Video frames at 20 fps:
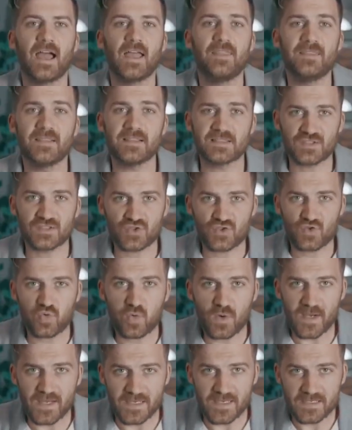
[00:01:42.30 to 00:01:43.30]
And this
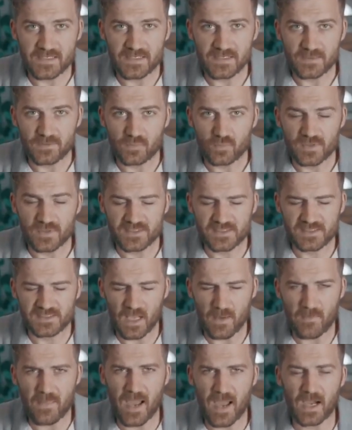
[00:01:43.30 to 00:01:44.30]
tweet was
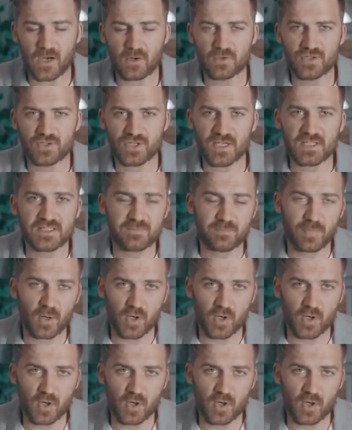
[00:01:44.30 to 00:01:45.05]
somehow just